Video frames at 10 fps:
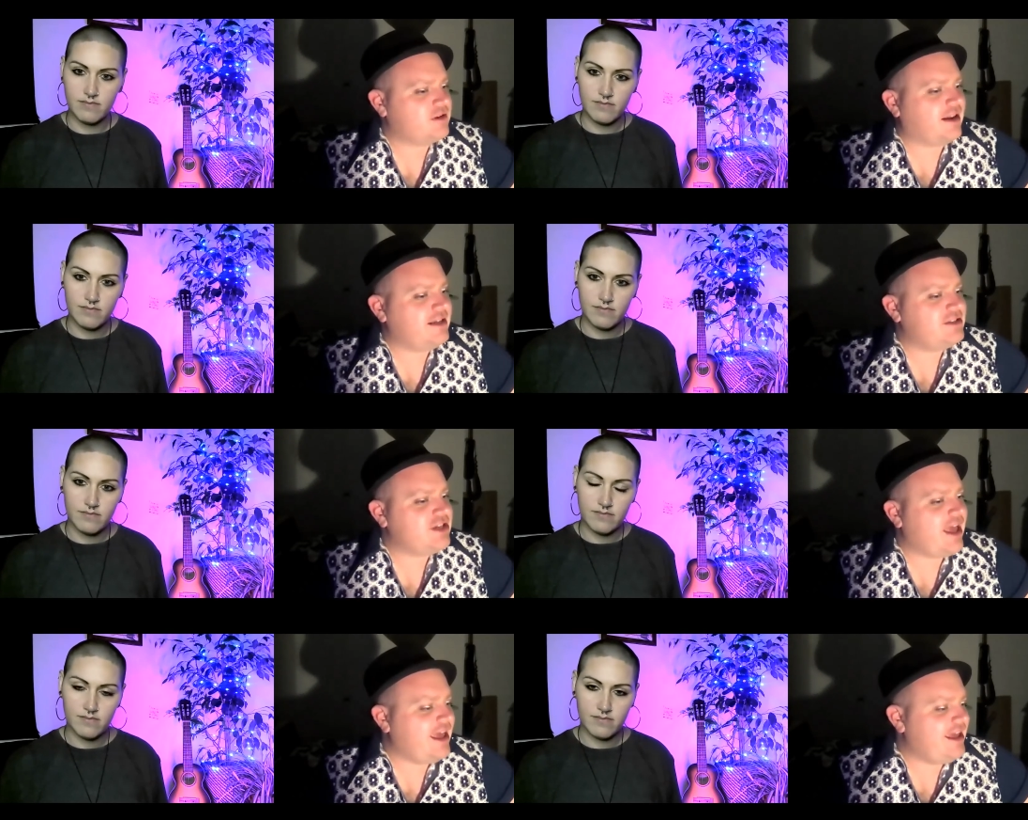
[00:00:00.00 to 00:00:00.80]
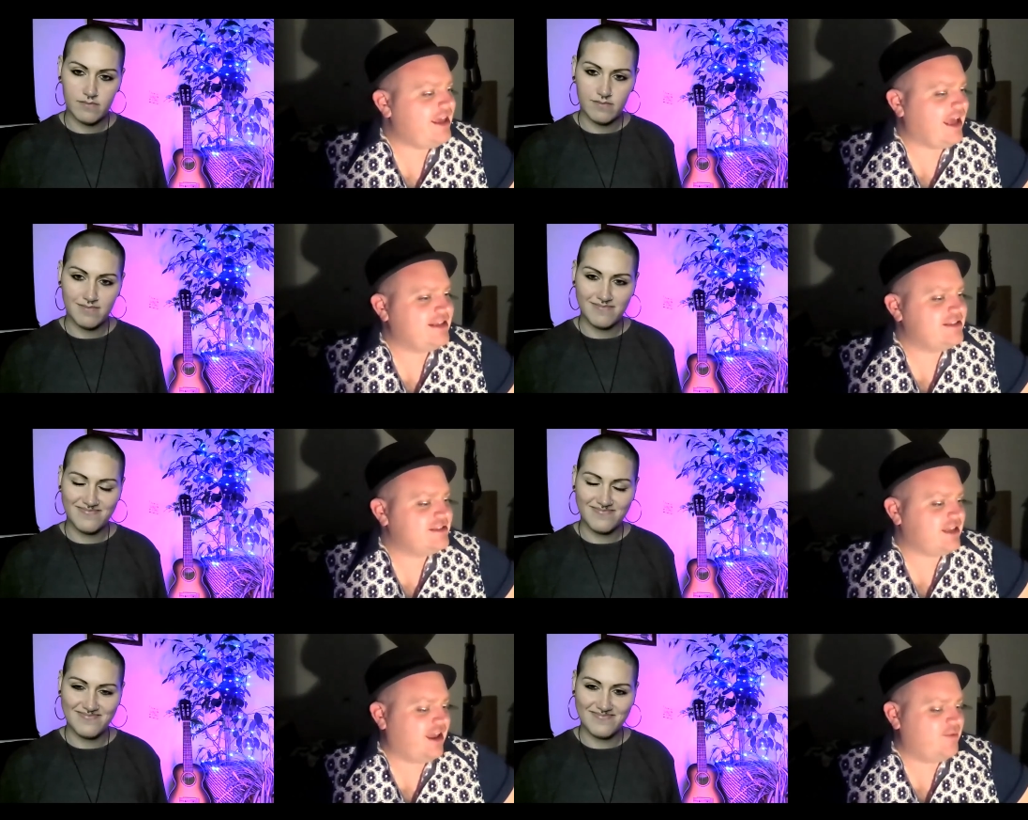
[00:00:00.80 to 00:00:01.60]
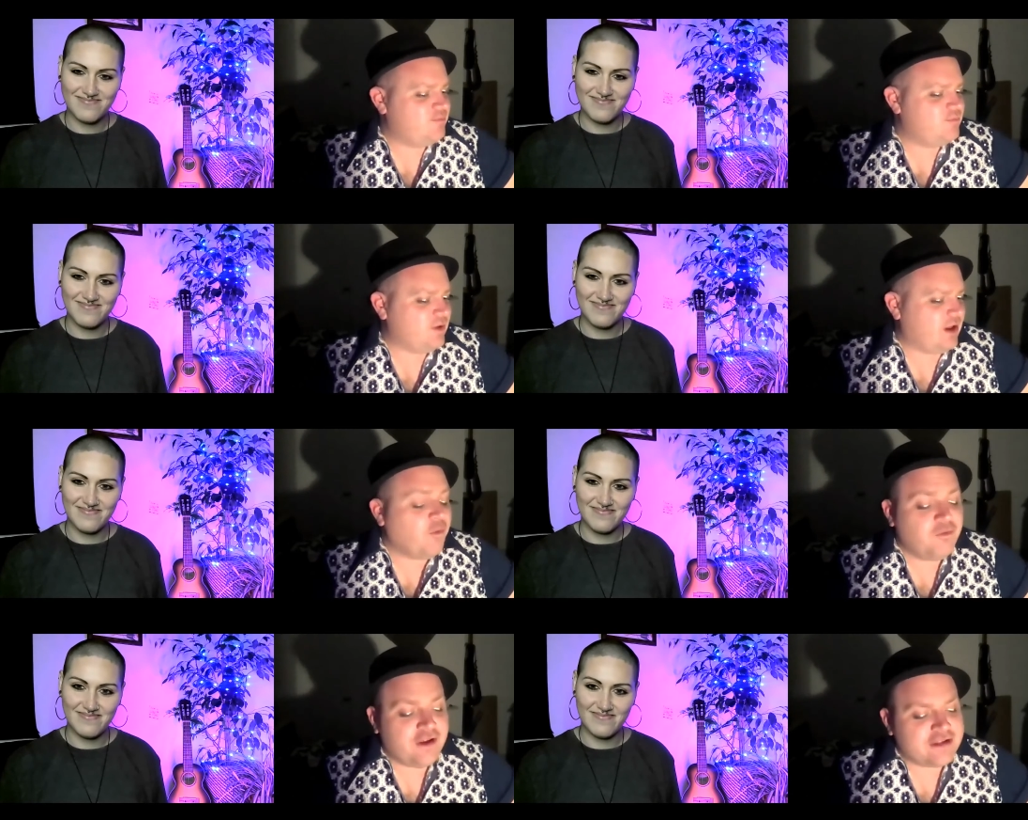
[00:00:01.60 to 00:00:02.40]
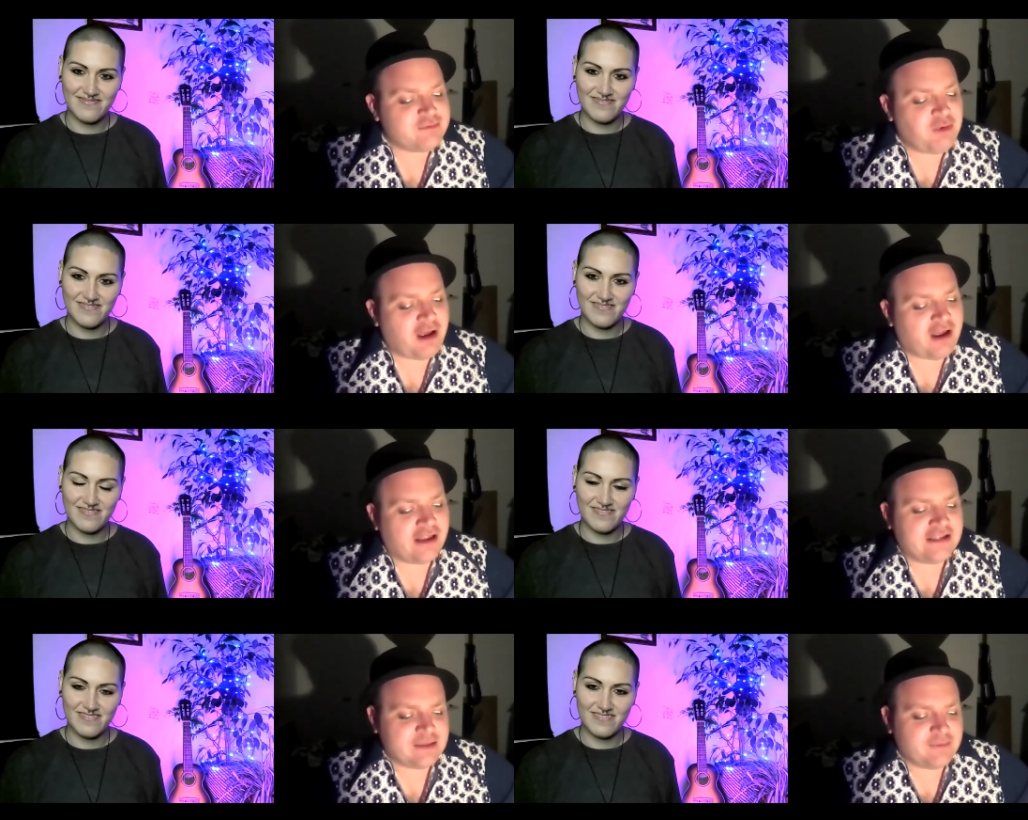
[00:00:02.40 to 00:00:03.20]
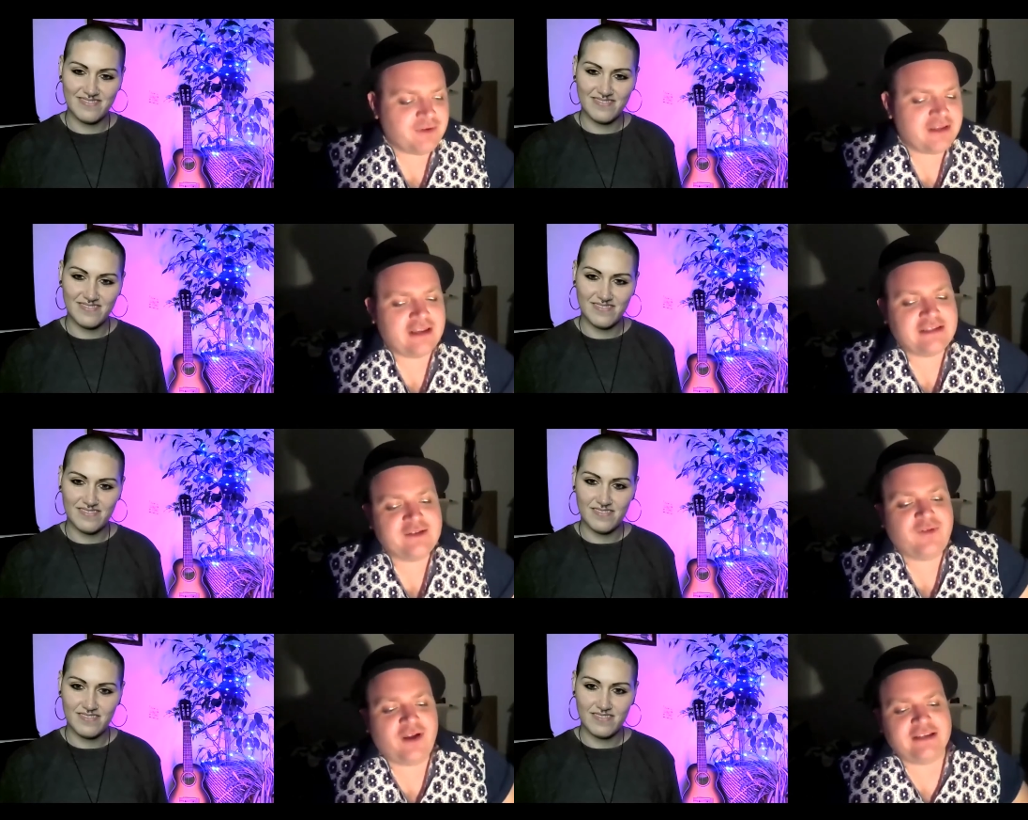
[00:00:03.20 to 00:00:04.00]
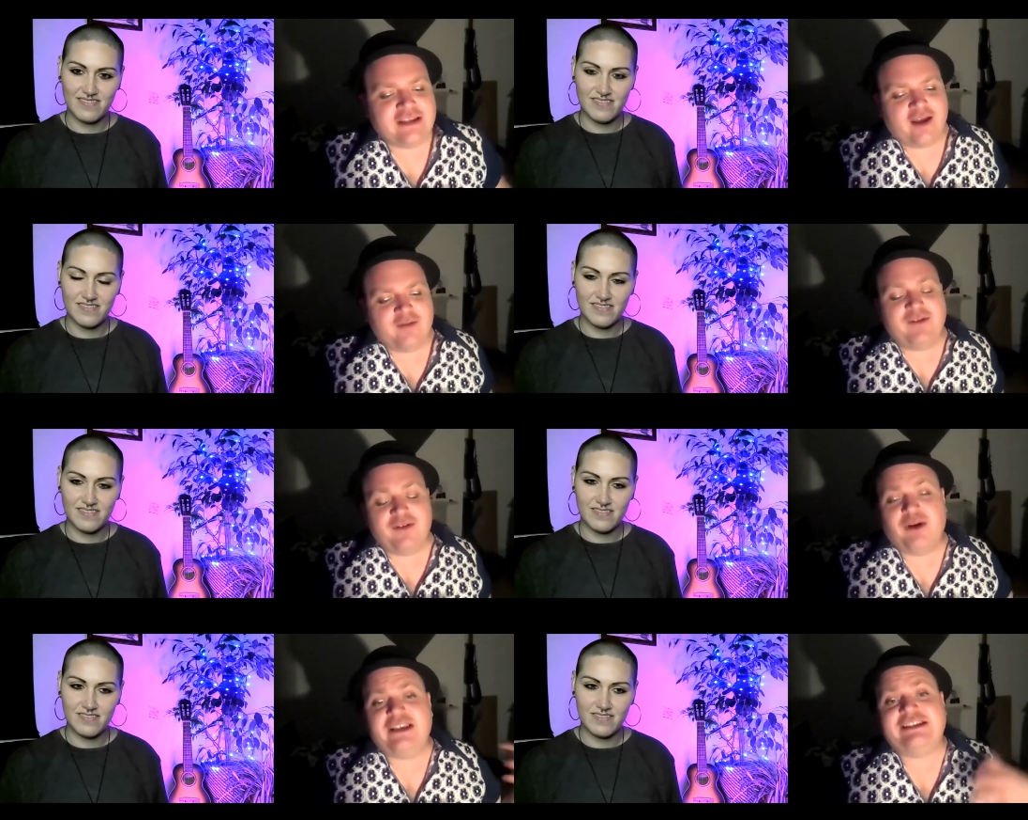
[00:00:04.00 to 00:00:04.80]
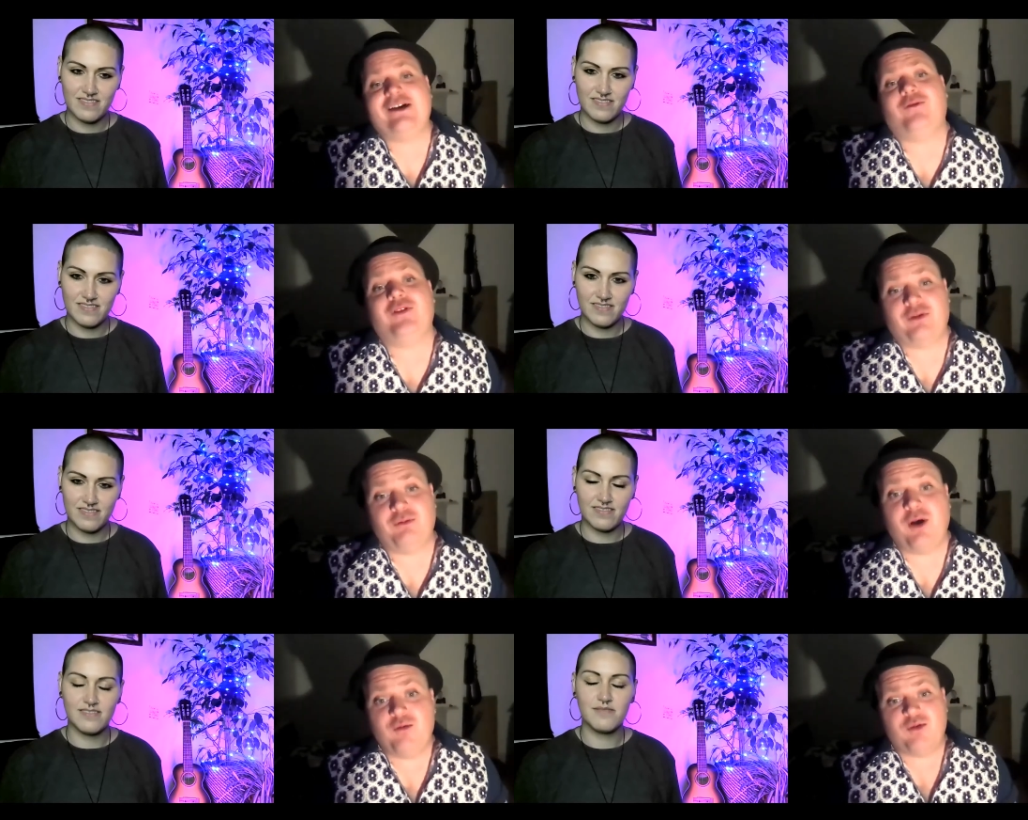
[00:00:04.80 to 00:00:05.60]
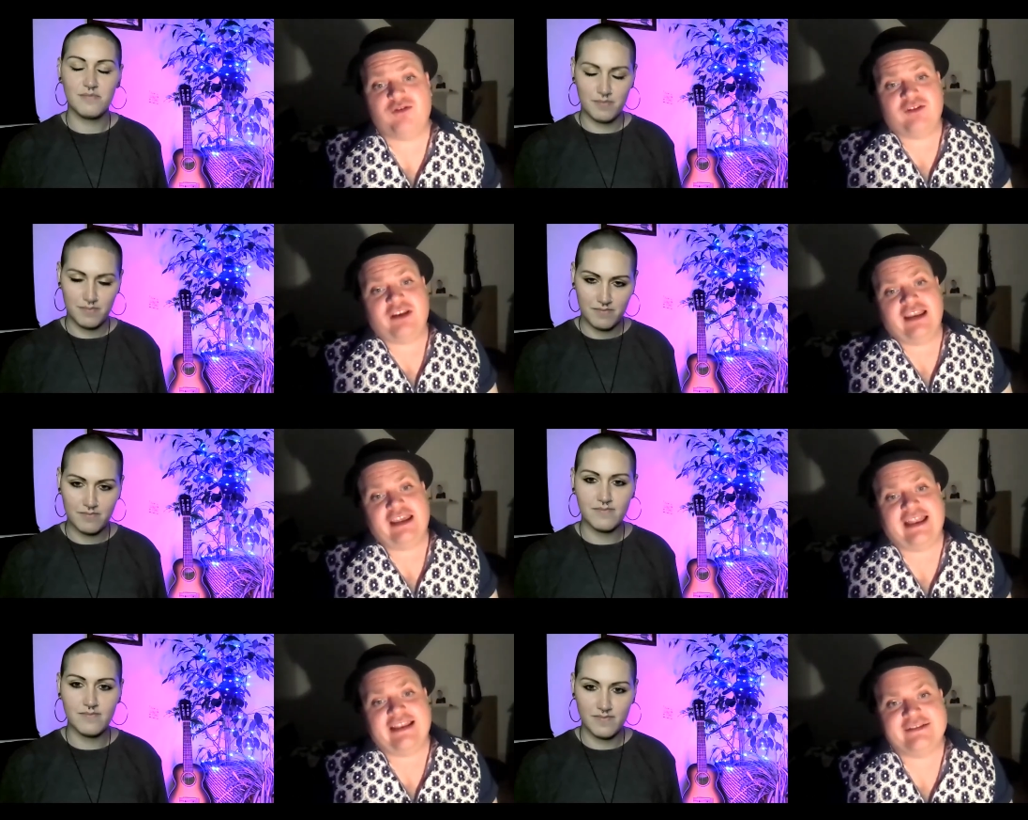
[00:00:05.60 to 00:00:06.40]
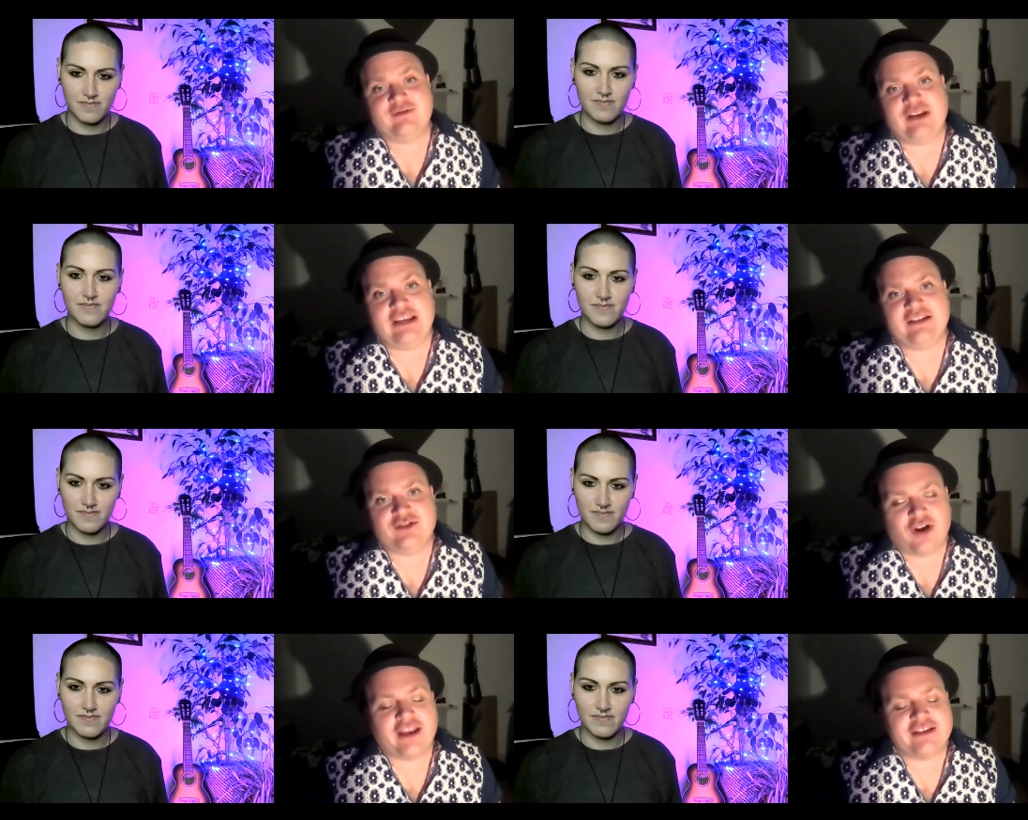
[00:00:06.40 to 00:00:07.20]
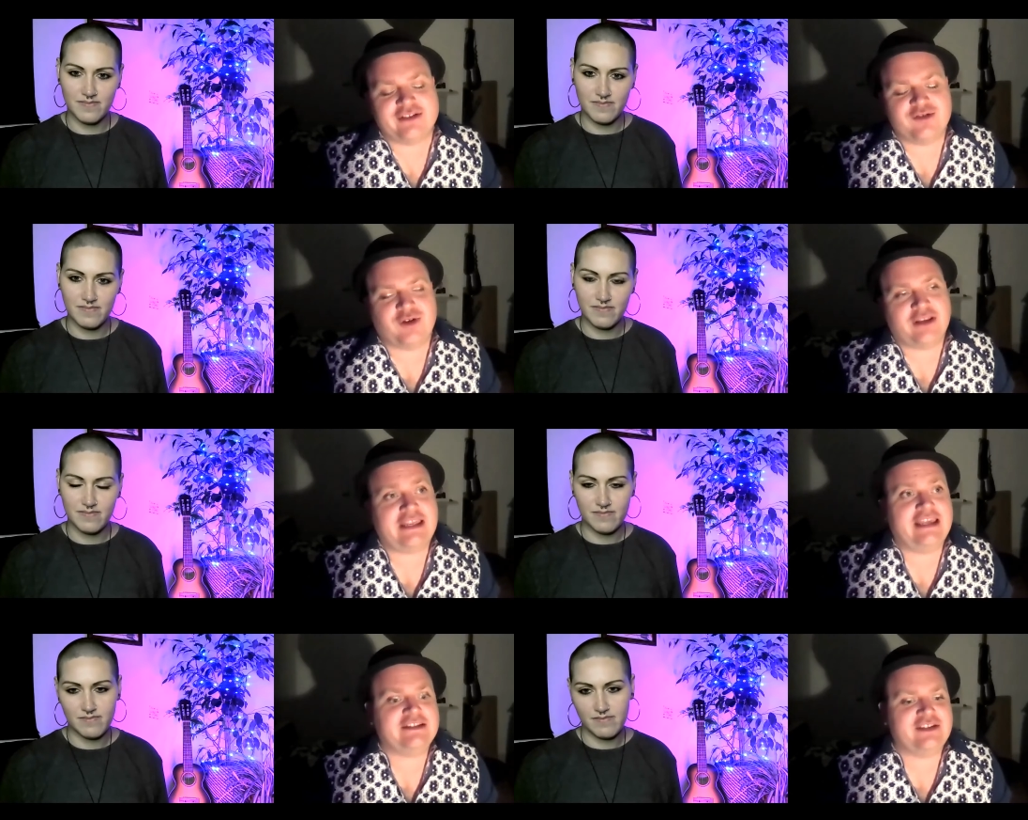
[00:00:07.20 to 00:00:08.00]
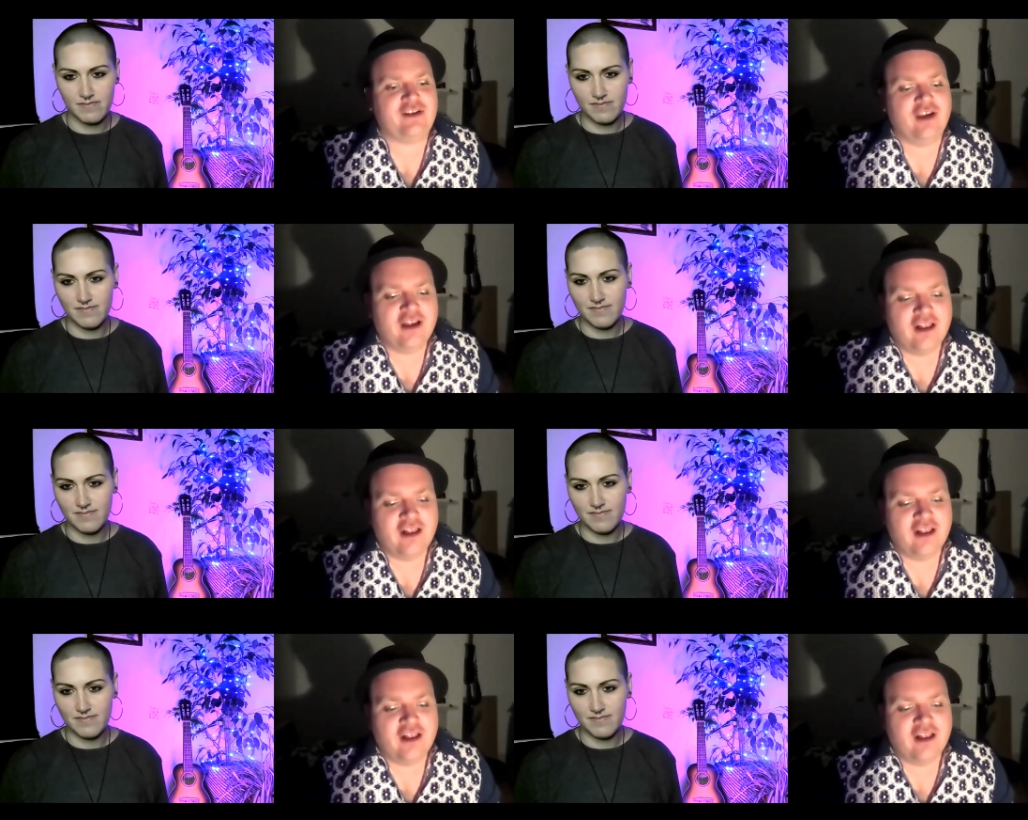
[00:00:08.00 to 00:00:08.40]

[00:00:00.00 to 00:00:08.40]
Speaker 1: cliche and um, obvious, but I, something it's advice that I'm giving myself at the moment, really, and really trying to adhere to,